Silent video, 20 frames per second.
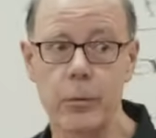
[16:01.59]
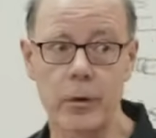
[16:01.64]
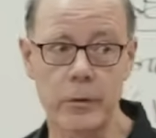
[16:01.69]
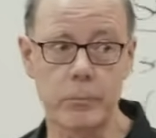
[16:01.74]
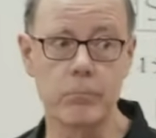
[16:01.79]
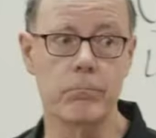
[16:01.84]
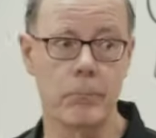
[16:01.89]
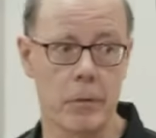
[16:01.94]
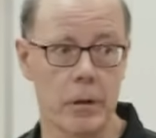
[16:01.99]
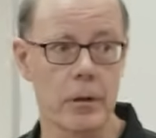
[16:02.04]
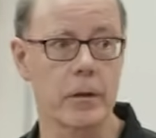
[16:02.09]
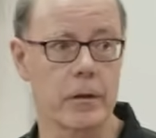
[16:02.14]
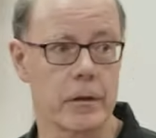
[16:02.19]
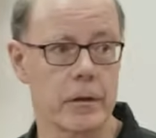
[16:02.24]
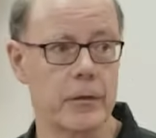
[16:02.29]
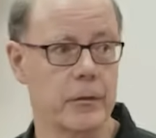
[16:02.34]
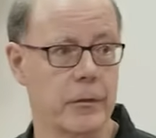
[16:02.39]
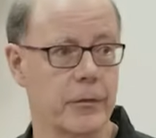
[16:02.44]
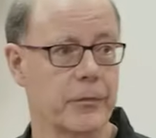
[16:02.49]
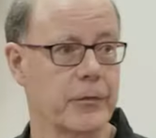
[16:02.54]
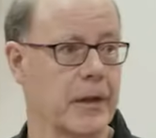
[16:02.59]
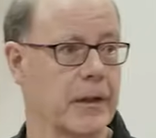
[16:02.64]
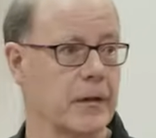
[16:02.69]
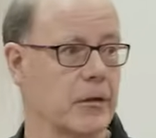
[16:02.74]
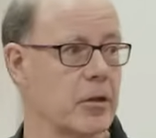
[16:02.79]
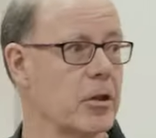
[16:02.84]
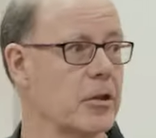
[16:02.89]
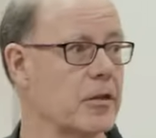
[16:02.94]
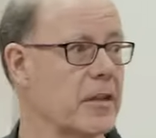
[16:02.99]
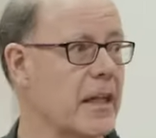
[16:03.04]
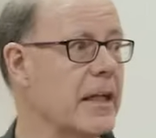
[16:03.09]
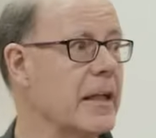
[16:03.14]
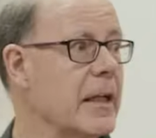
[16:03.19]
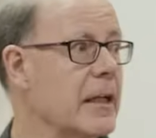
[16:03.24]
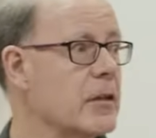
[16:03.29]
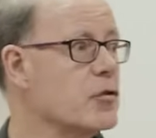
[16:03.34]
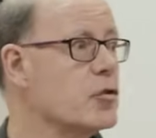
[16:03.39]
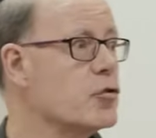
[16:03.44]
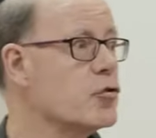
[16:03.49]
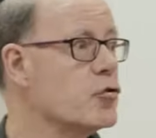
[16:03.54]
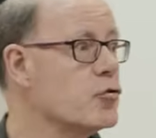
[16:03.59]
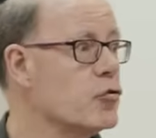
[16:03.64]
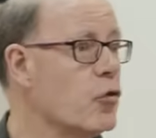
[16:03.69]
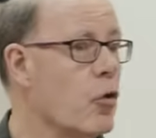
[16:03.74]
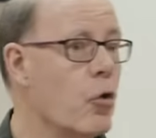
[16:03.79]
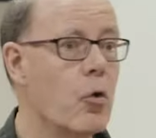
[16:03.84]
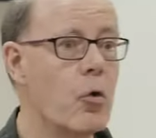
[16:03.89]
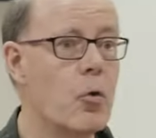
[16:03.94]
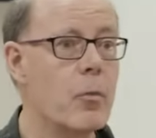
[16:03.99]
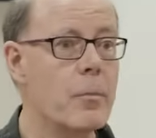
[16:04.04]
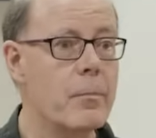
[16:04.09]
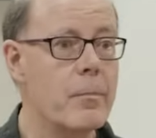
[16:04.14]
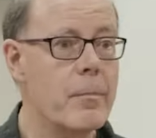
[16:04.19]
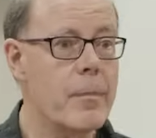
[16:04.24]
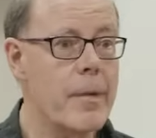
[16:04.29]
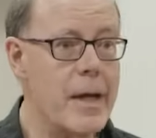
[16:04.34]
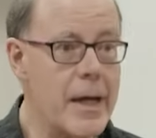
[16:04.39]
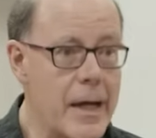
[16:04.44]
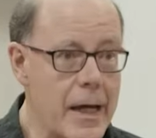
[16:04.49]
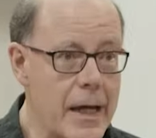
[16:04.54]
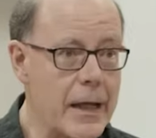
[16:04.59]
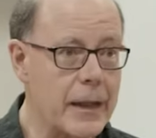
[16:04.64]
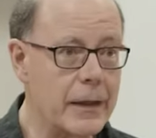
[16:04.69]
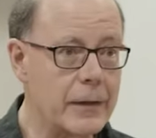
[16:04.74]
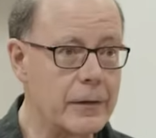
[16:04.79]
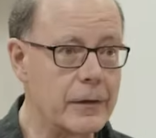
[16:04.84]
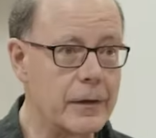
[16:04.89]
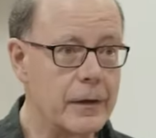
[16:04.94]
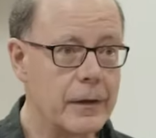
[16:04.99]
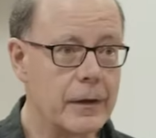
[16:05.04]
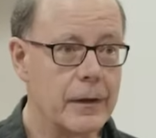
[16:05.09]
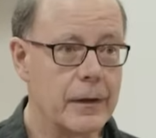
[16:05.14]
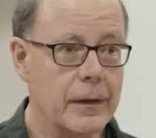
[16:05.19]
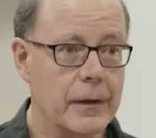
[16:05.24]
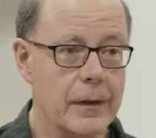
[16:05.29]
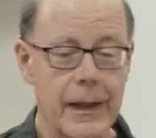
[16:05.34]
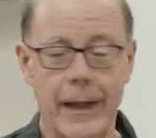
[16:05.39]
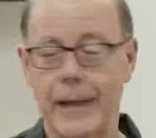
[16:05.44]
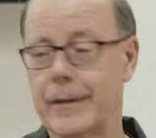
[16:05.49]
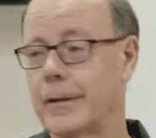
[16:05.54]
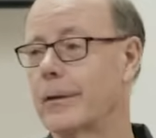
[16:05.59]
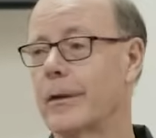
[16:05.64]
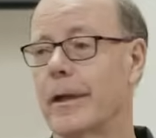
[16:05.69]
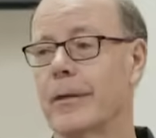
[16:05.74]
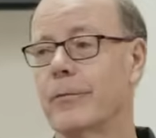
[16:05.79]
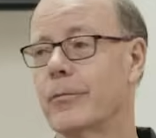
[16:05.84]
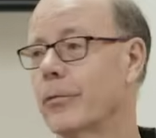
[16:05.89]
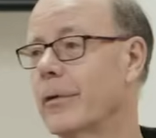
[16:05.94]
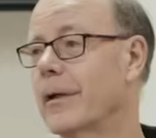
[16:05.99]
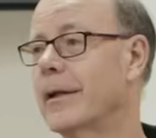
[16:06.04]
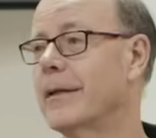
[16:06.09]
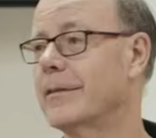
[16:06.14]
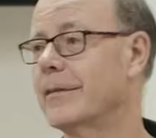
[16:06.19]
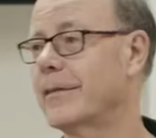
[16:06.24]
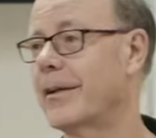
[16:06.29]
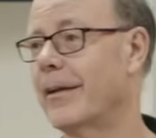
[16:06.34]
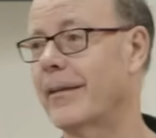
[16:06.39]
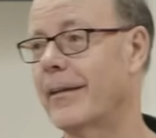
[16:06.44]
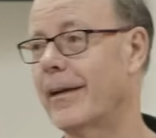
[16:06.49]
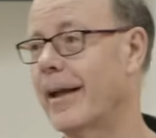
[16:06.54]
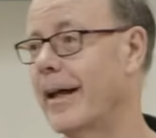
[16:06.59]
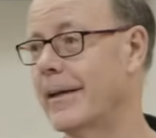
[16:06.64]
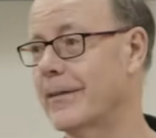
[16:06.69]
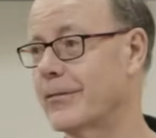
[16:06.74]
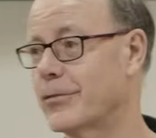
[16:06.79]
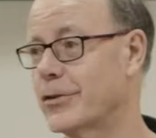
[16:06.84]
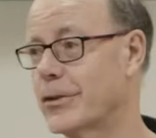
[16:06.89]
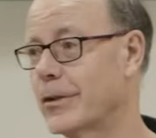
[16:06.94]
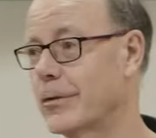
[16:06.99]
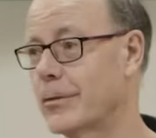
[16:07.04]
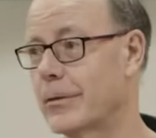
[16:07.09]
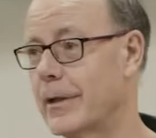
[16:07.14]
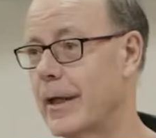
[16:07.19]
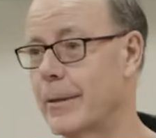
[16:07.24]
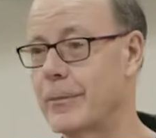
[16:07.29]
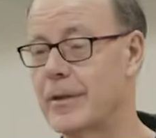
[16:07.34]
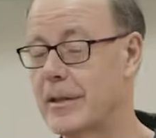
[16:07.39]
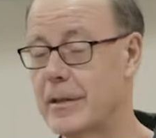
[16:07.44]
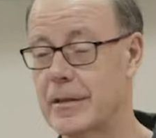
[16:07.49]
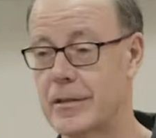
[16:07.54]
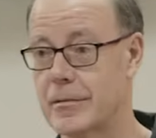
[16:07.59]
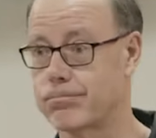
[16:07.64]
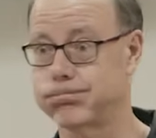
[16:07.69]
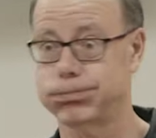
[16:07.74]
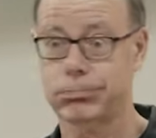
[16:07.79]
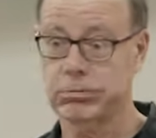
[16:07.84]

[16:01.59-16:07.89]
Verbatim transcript: would murder you if they could. They get so mad. I know, I've raised a lot of children. I mean, they just...